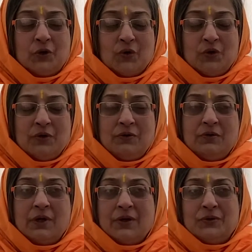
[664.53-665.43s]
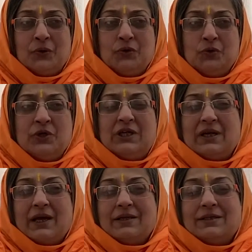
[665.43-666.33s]
know, don't do it
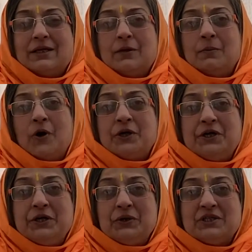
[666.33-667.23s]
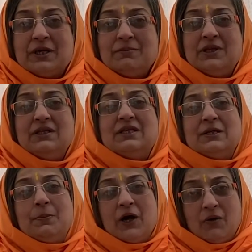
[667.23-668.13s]
like it's a commodity or something. This is
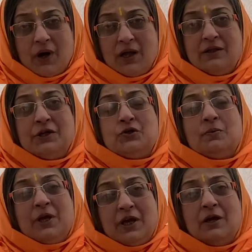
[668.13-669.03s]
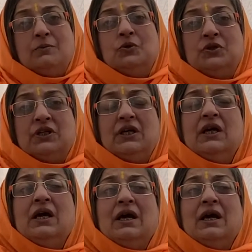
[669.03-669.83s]
Bhagwan that you're making a Murti.